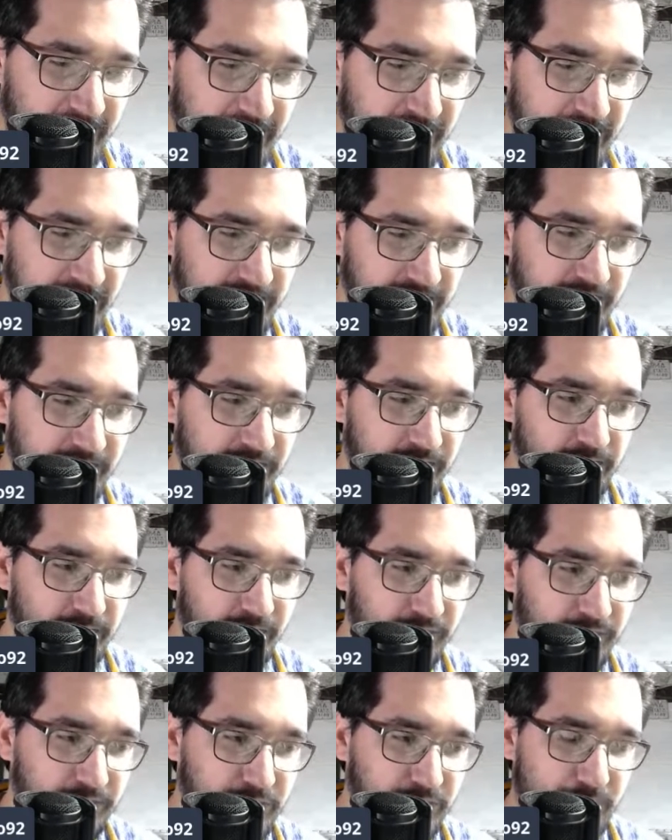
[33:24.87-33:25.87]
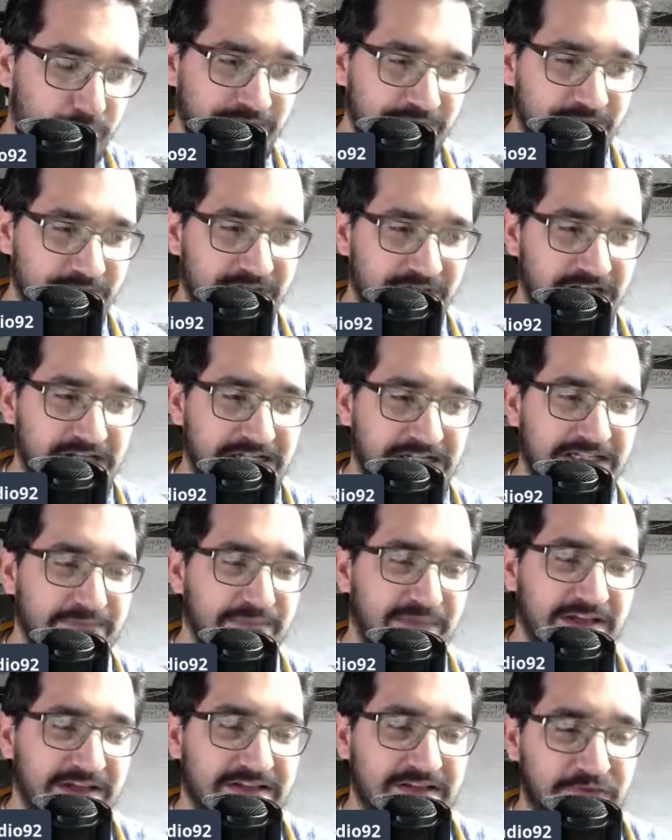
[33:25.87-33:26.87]
and then Roman's opinion and
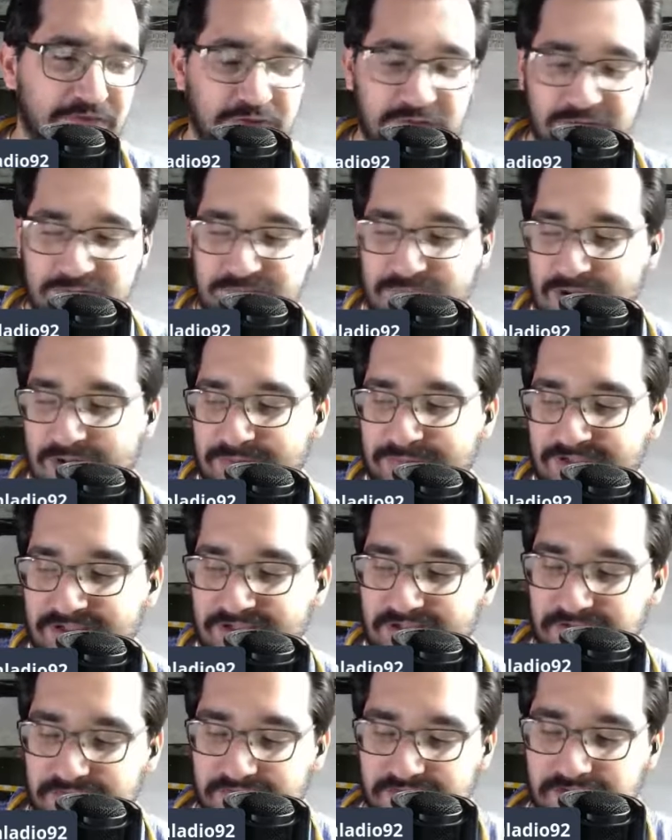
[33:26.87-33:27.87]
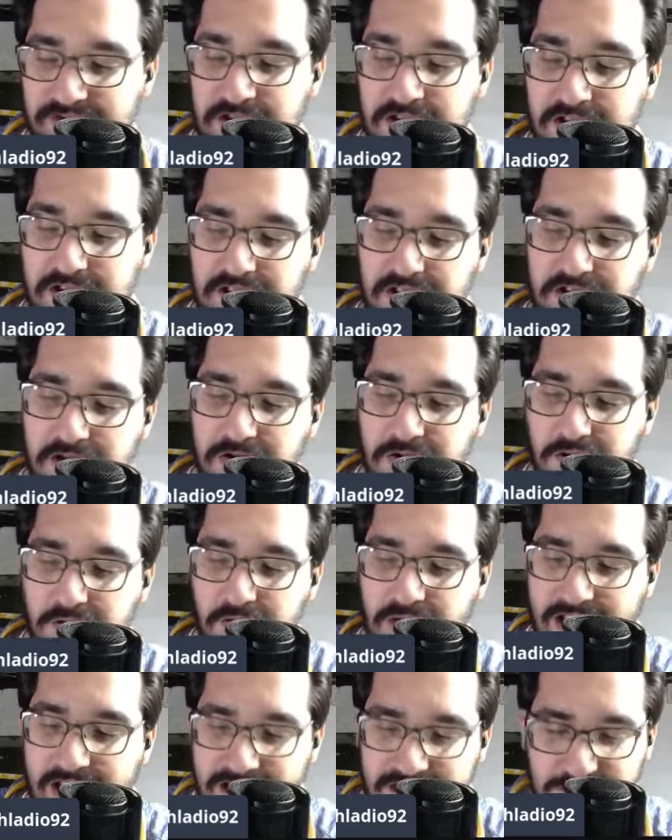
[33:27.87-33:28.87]
being disrespect because
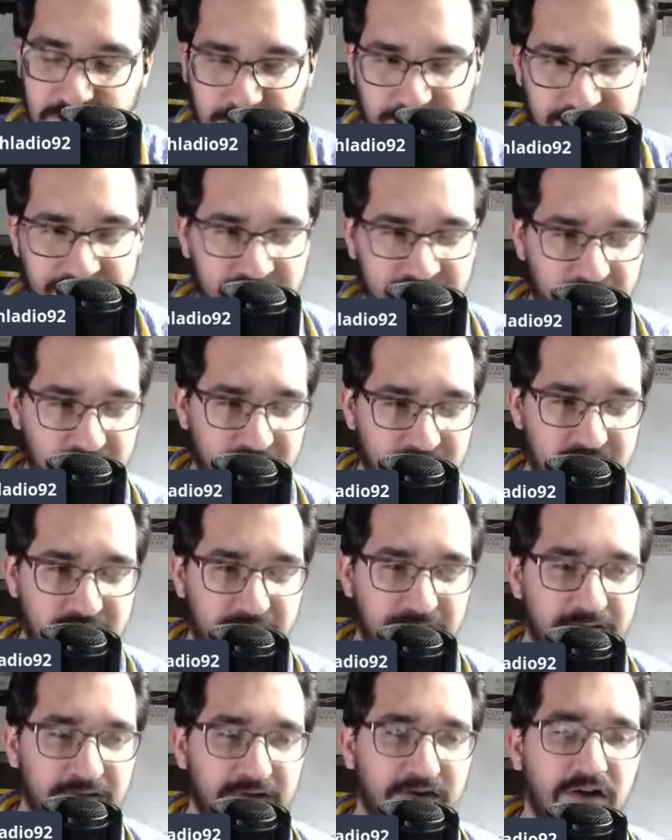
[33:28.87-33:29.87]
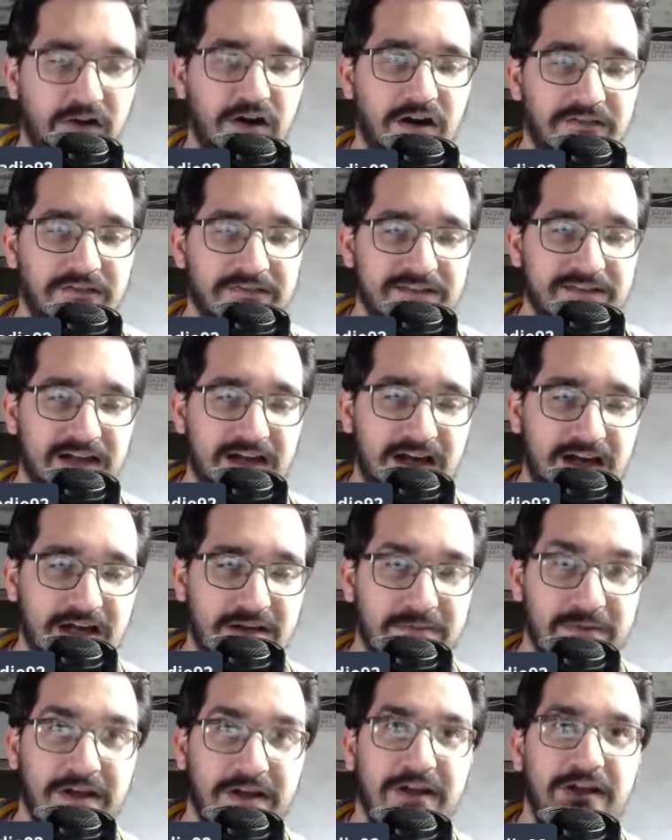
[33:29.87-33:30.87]
Edge wasn't there on
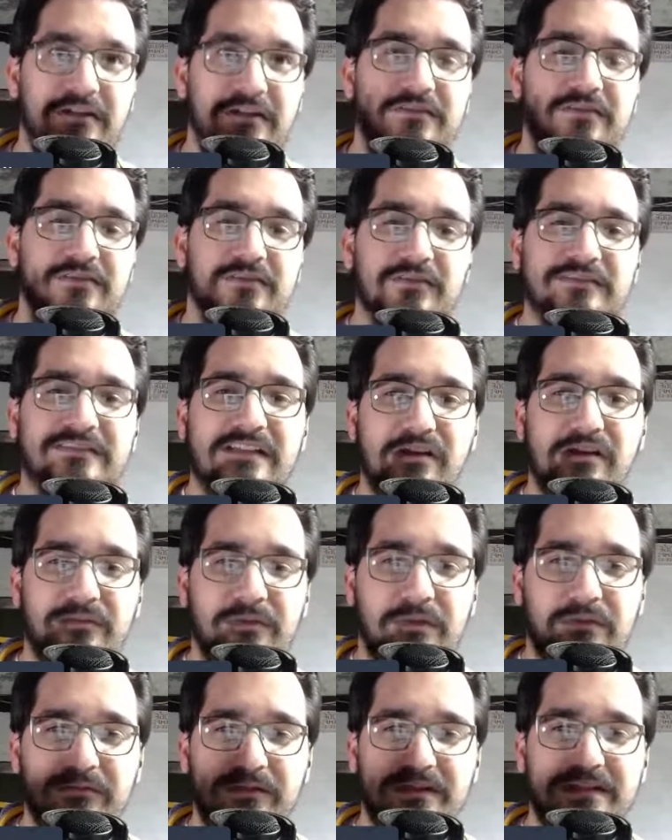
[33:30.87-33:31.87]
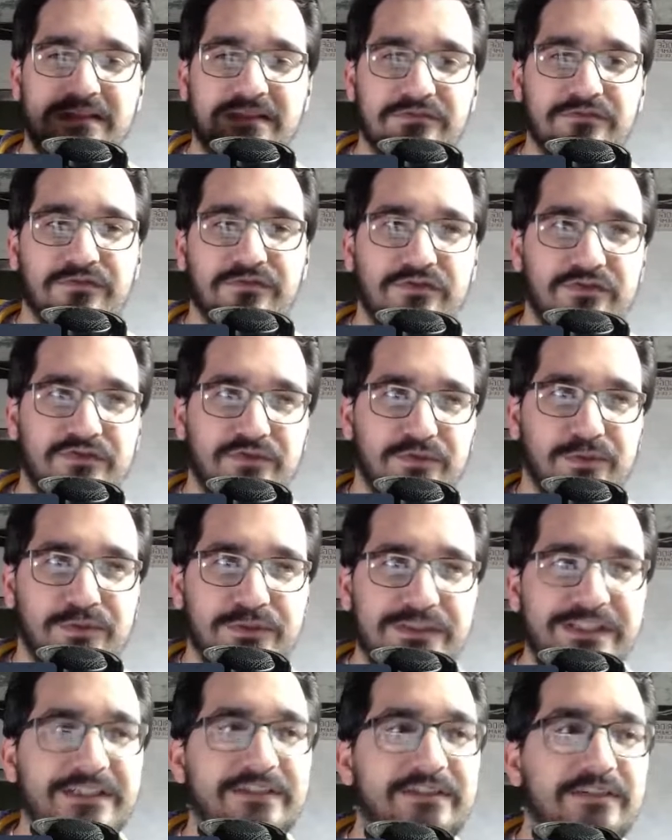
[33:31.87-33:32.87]
time. So they're telling three different
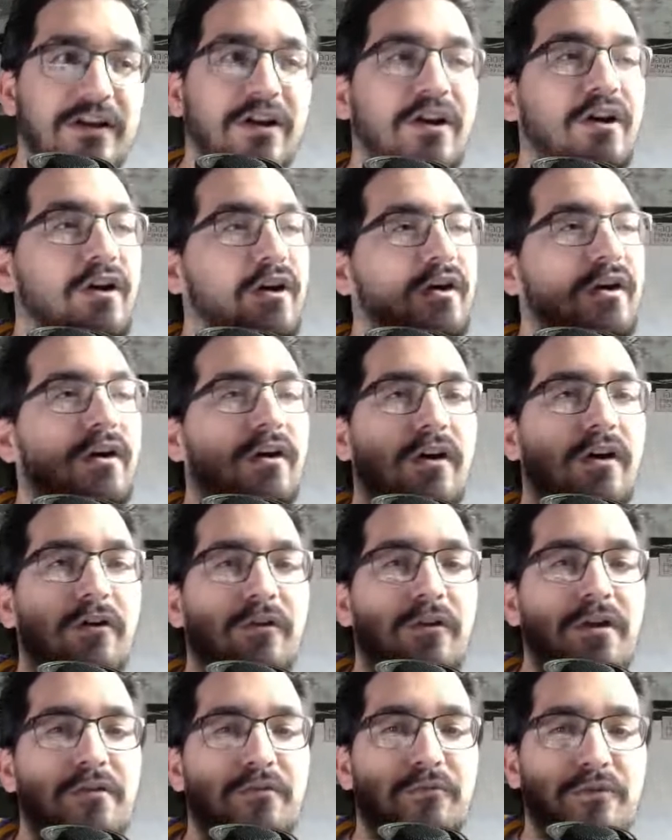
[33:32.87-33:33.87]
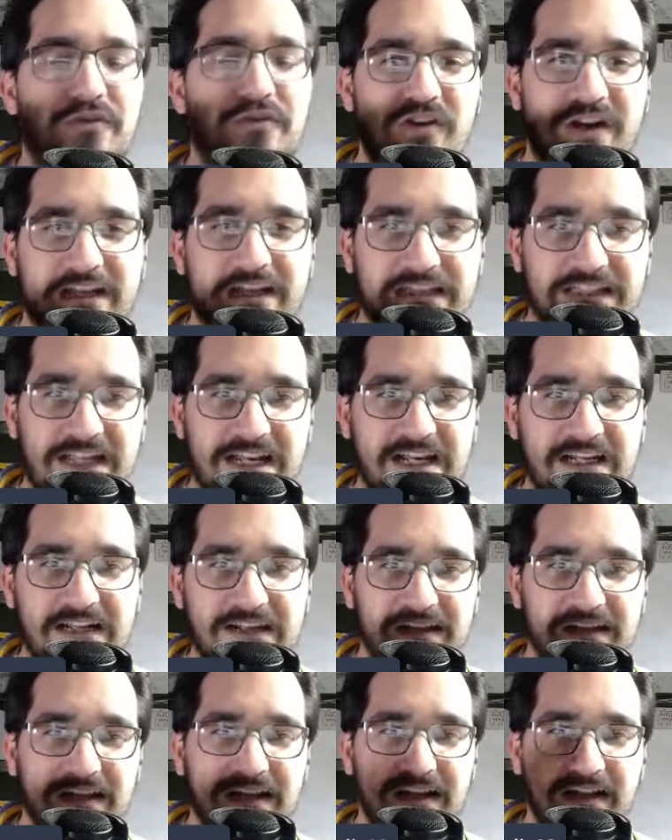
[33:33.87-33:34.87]
stories, which I
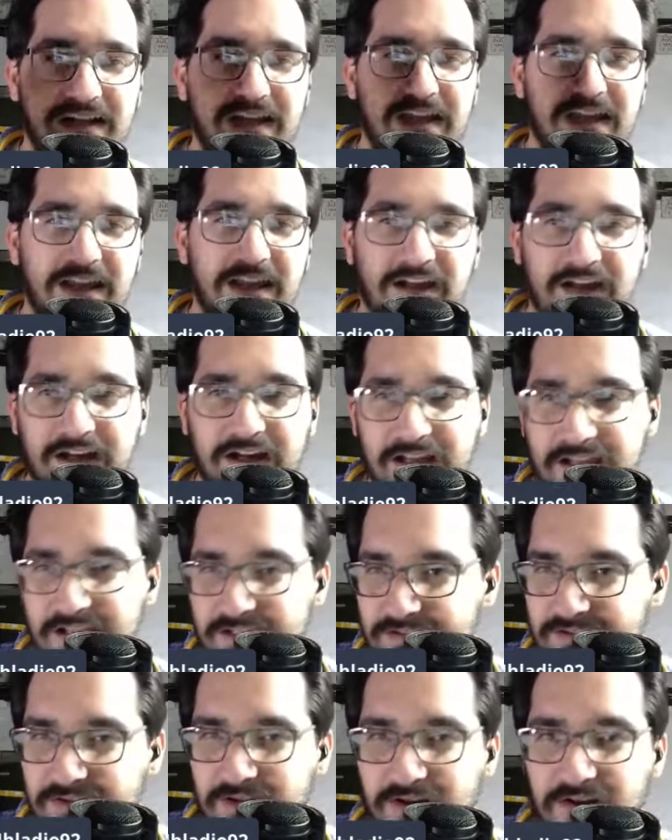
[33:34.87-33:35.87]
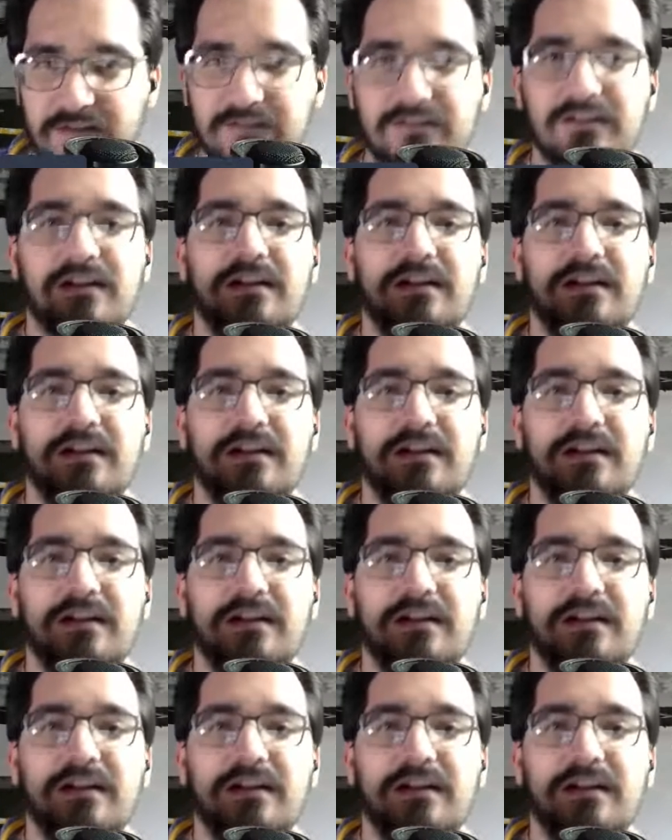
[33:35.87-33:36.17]
like, you know,